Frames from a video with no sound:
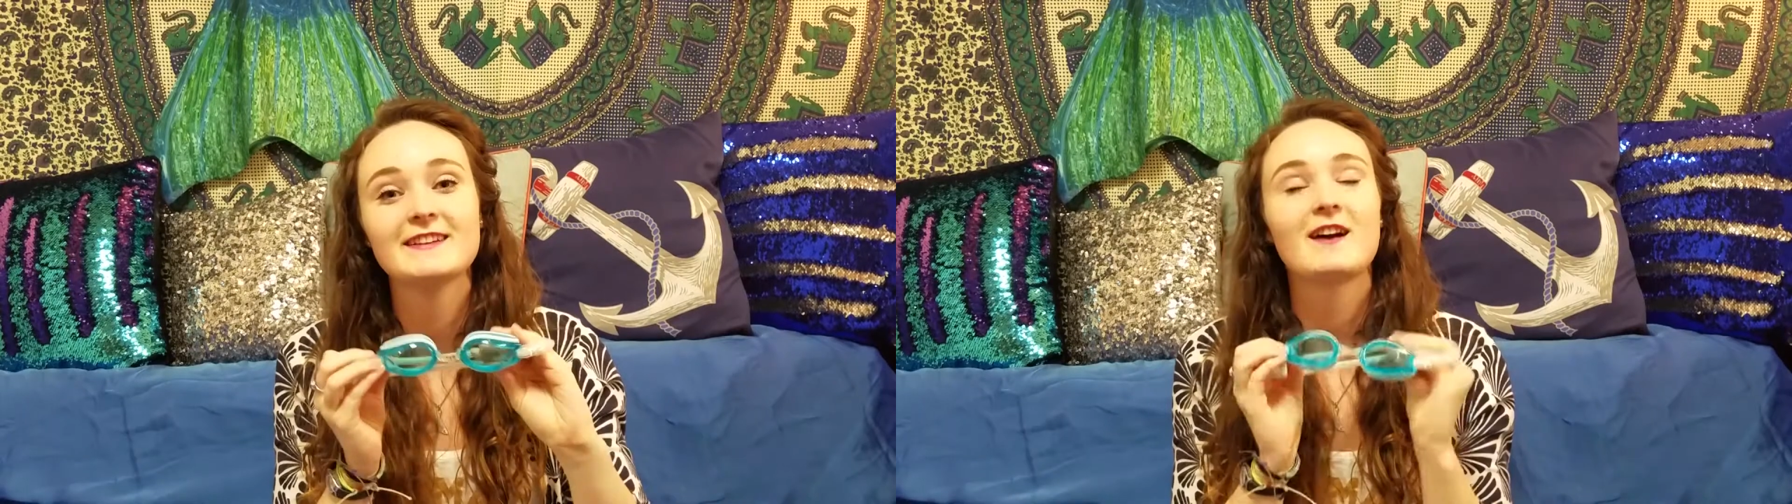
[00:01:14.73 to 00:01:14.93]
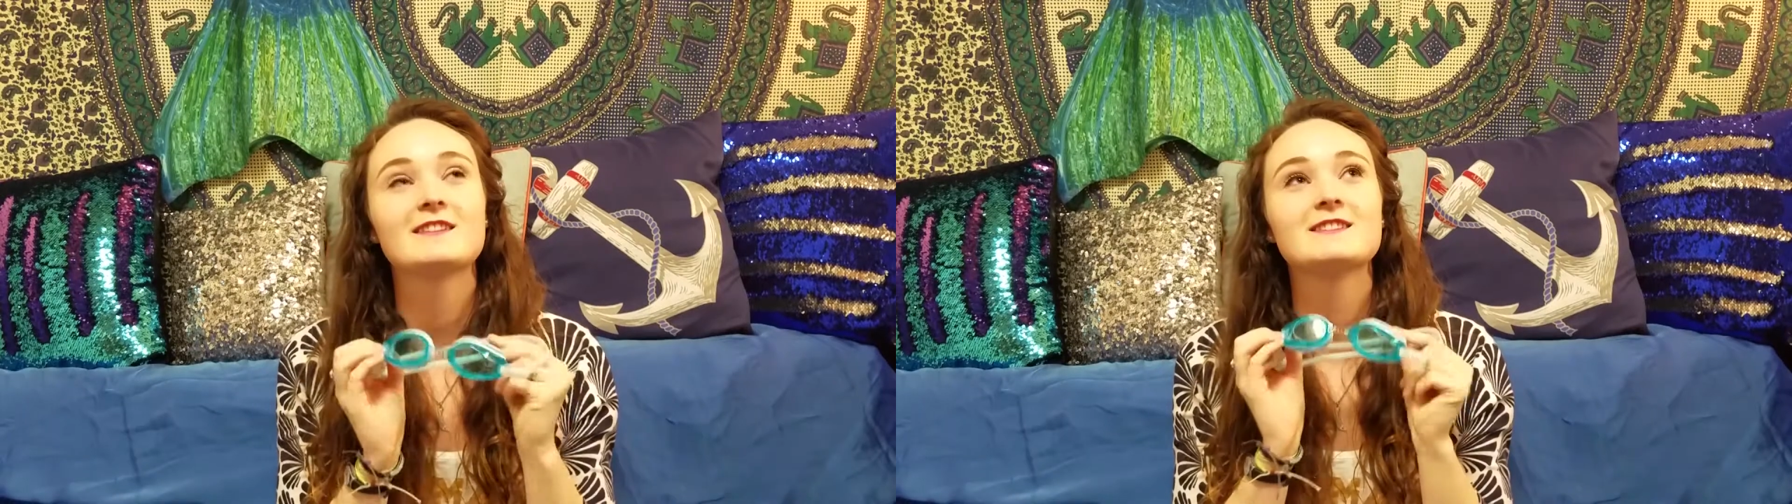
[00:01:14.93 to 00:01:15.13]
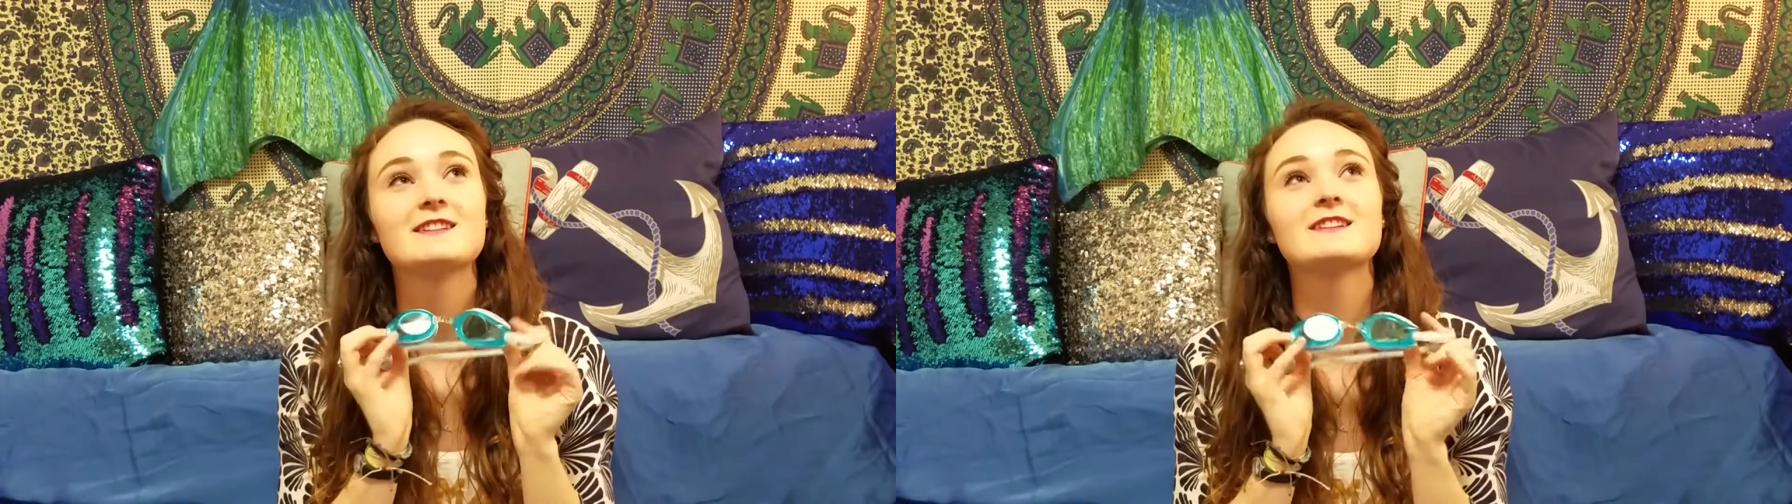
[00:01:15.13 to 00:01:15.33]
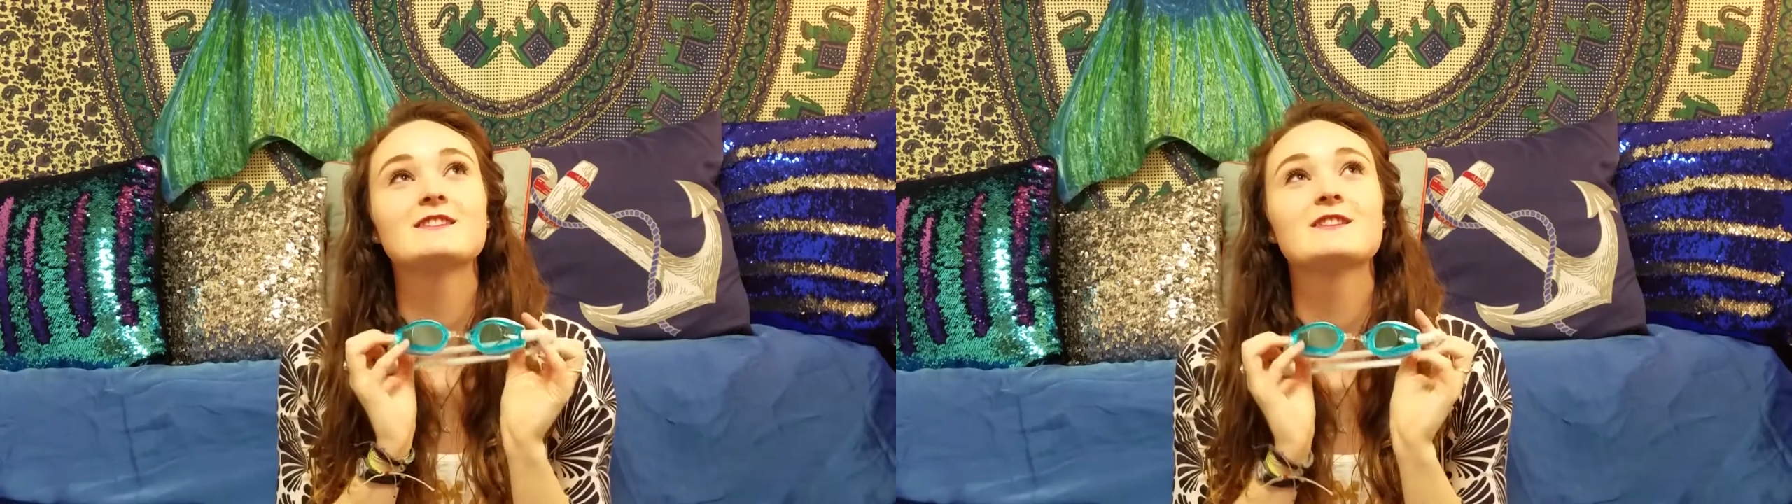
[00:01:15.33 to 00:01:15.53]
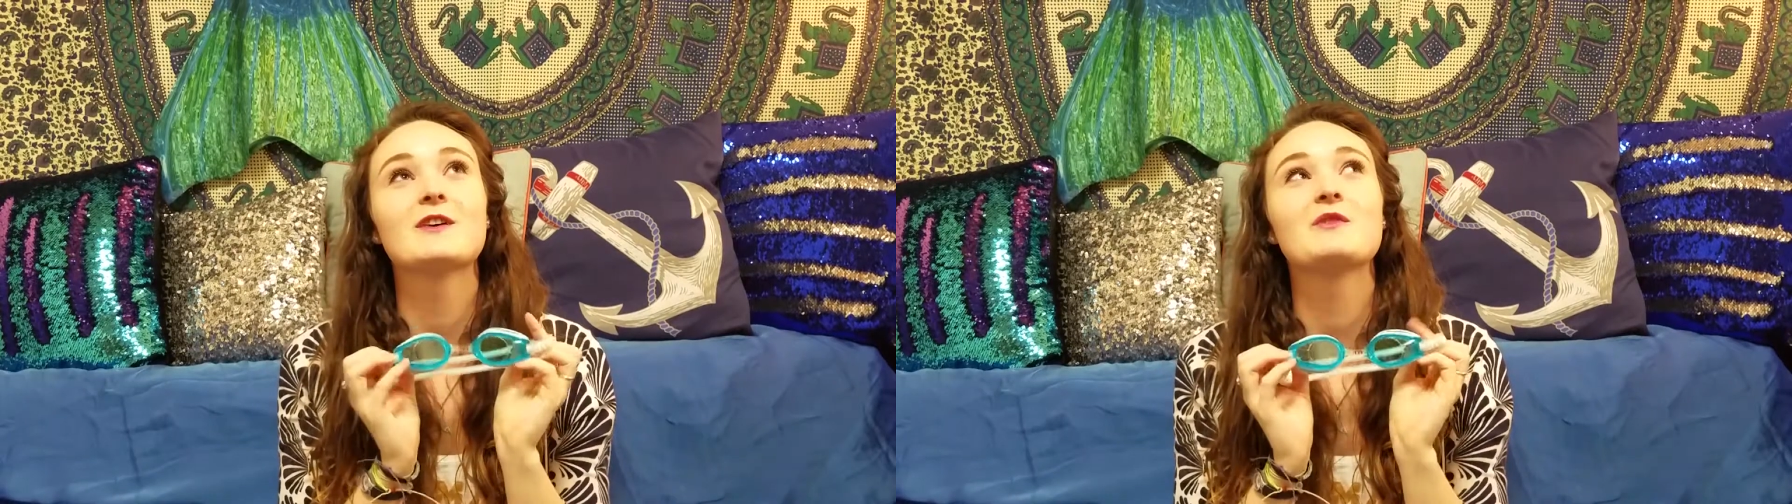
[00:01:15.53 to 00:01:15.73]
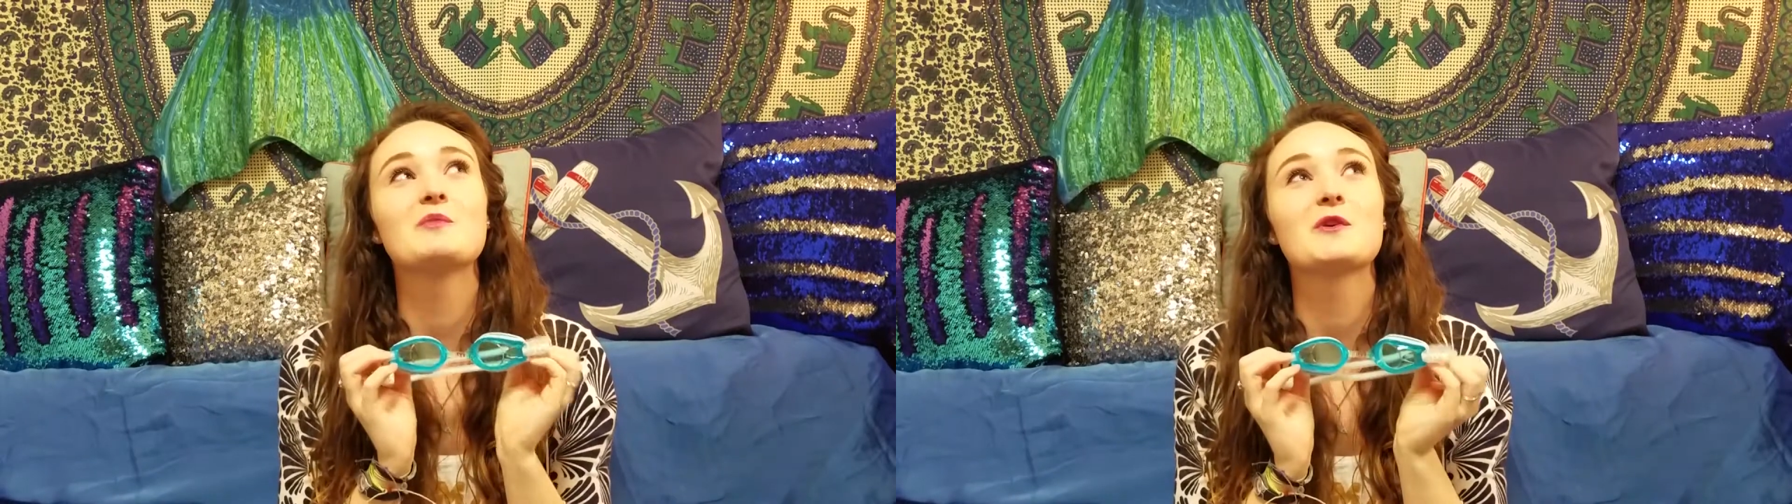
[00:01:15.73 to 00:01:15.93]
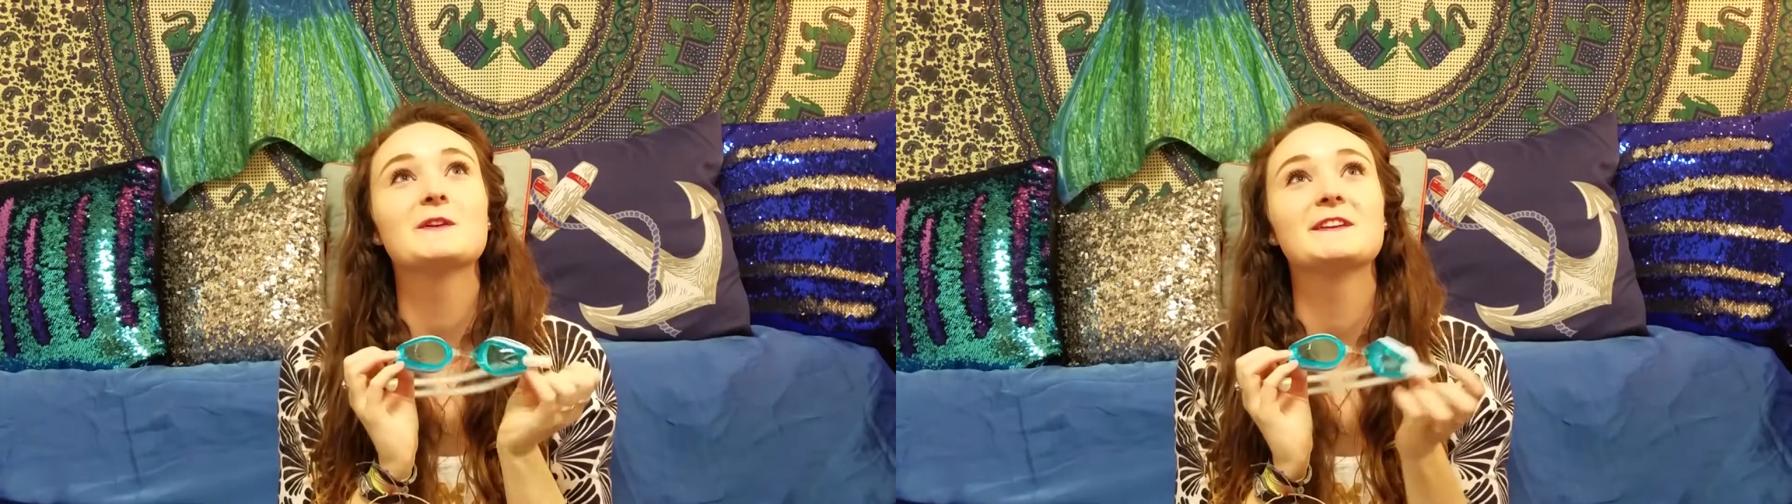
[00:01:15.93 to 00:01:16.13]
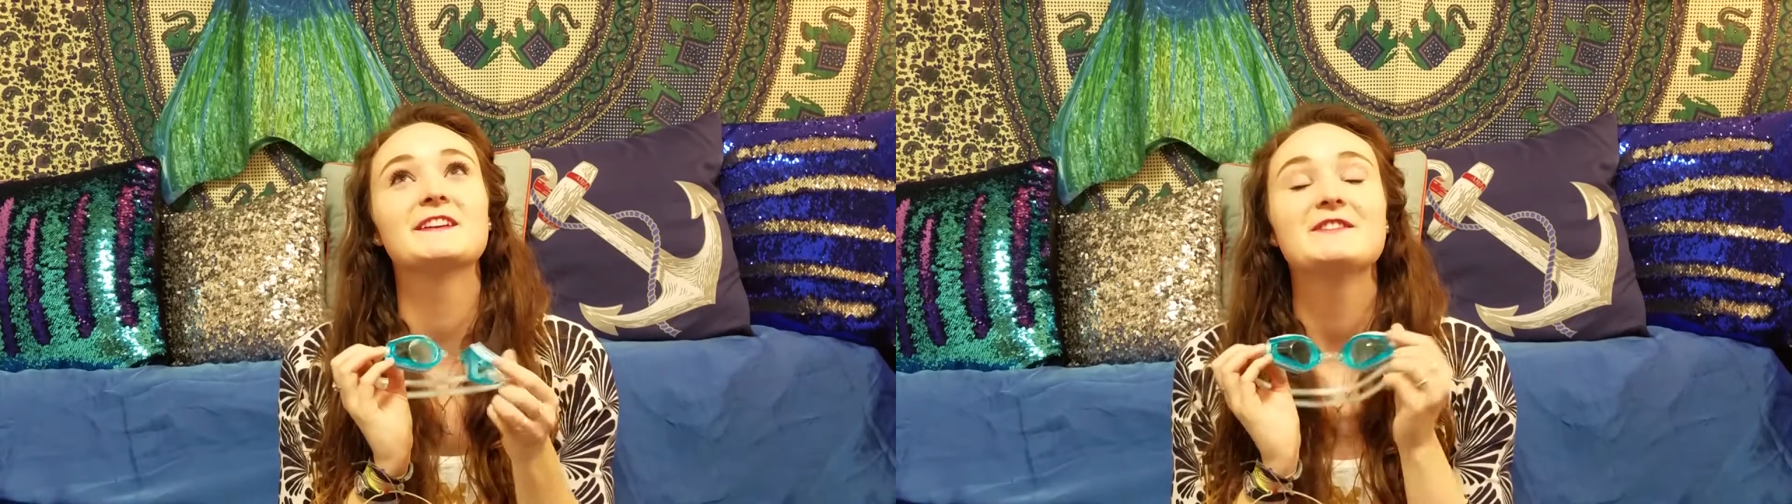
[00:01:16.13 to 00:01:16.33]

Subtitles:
Goggles are so important.